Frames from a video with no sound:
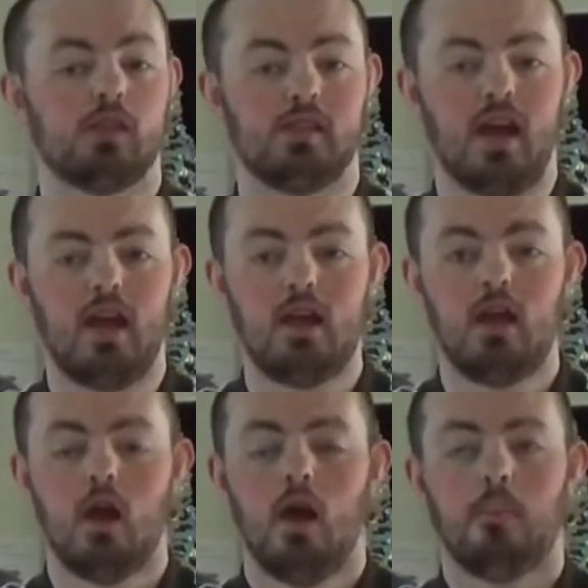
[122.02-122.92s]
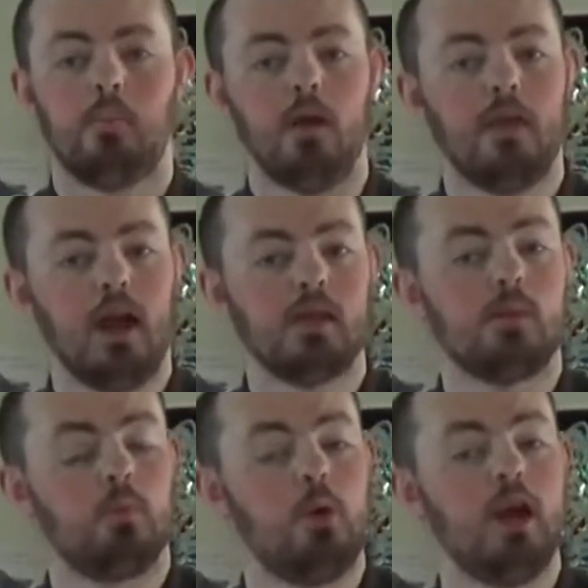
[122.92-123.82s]
today, but they had
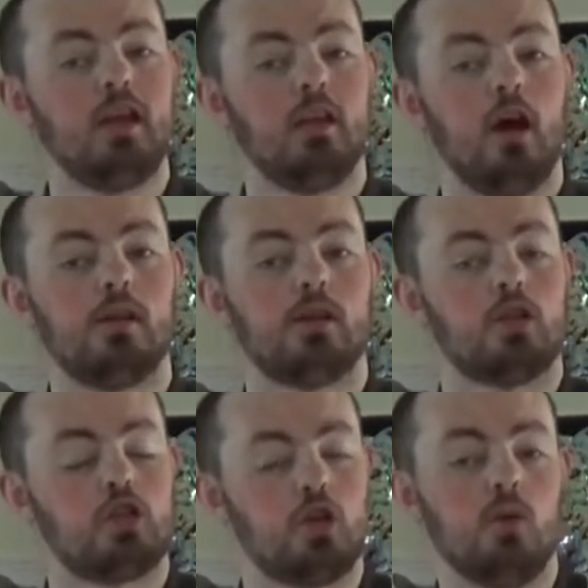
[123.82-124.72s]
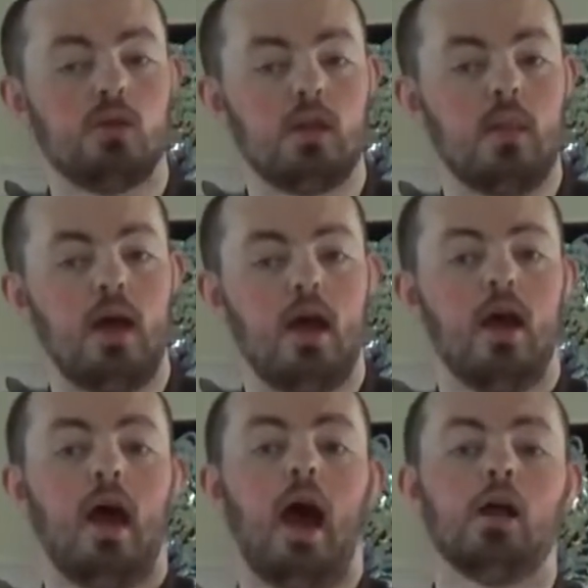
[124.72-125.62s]
some really nice shoes in there,
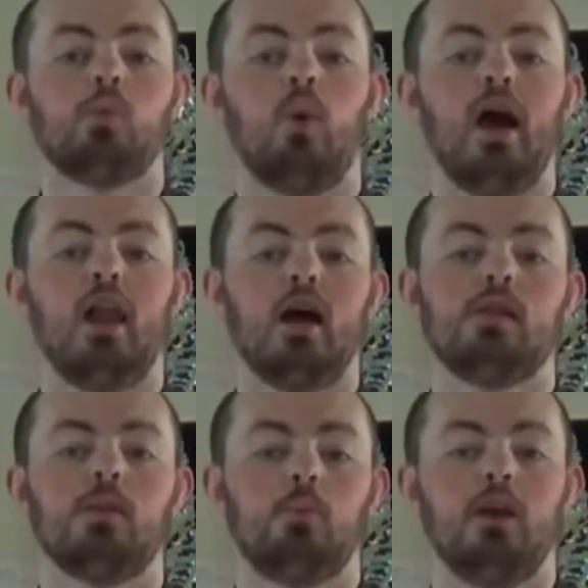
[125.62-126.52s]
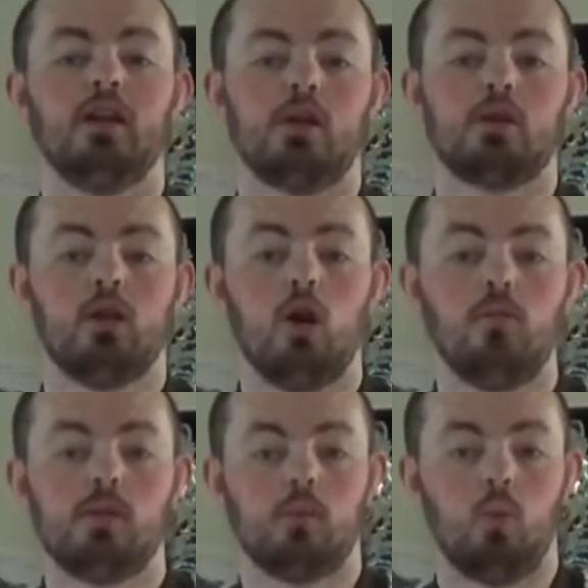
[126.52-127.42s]
as well as some really nice
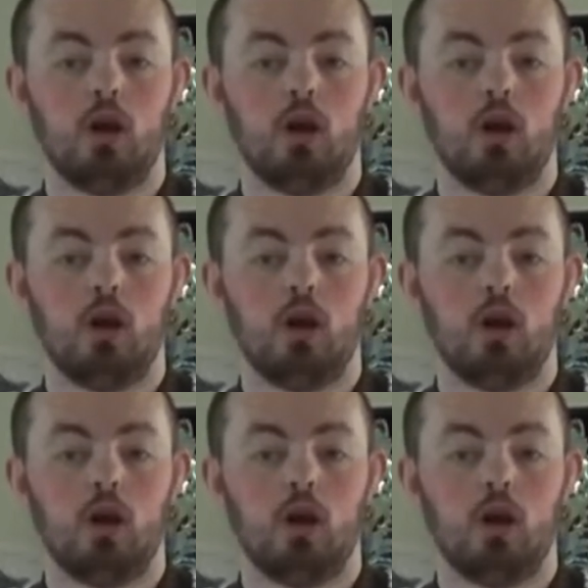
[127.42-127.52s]
clothes.